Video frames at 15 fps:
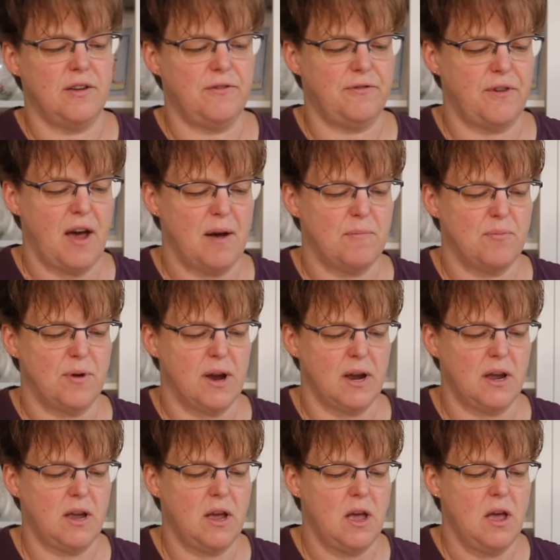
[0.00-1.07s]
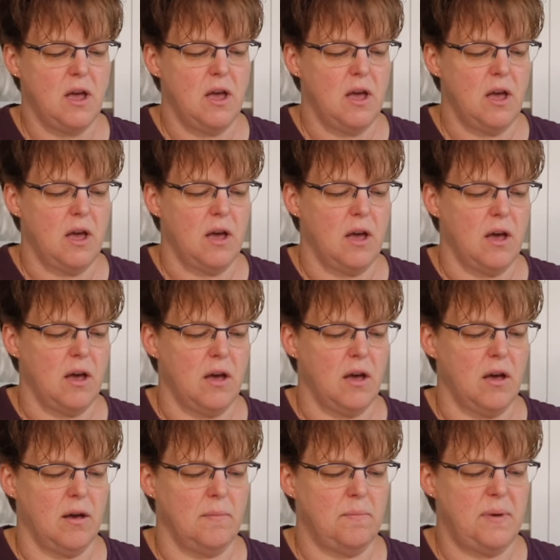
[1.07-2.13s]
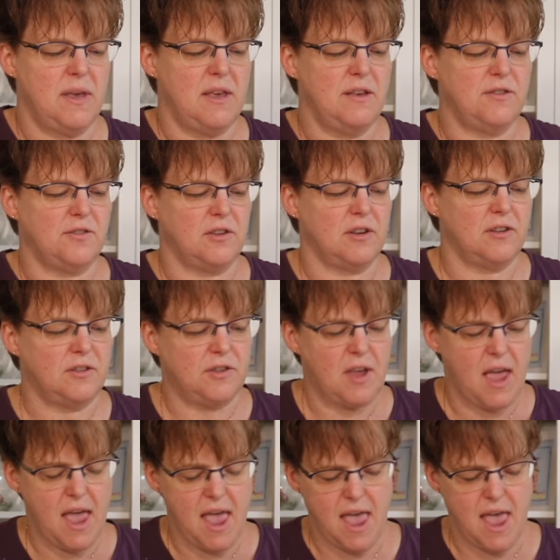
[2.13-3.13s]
fabric pieces.